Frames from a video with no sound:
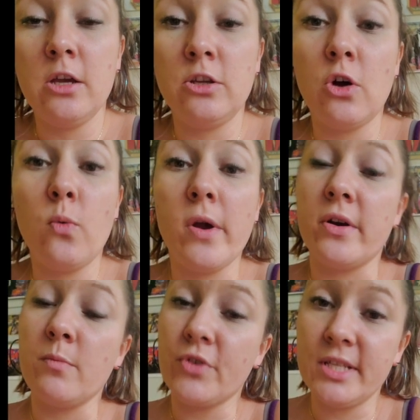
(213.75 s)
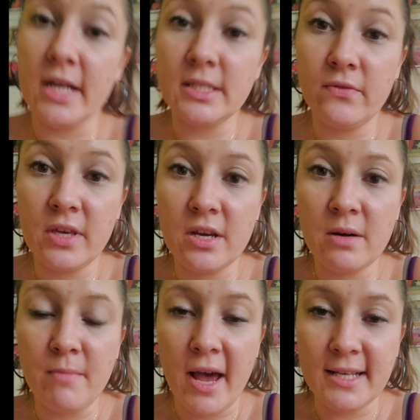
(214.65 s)
wearing protective
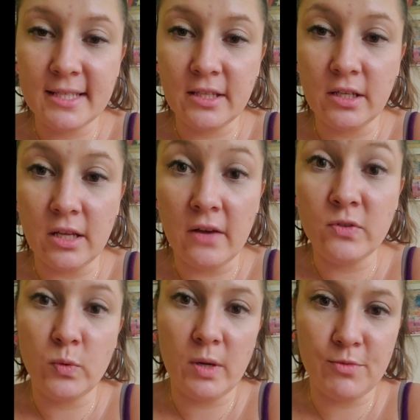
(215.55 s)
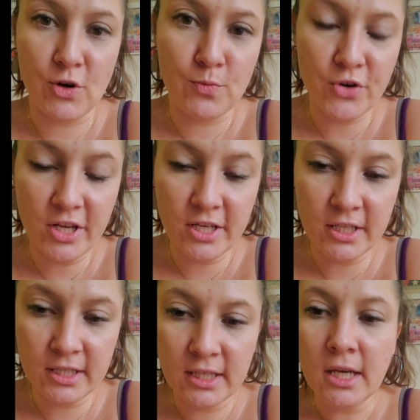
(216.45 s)
gear, mask and gloves when
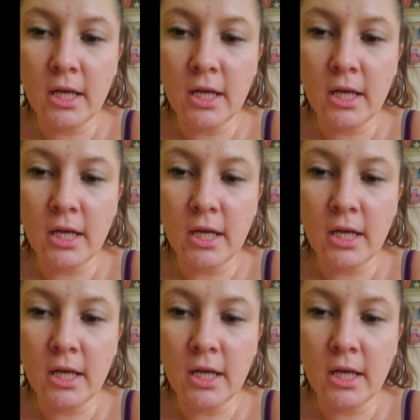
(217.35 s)
appropriate,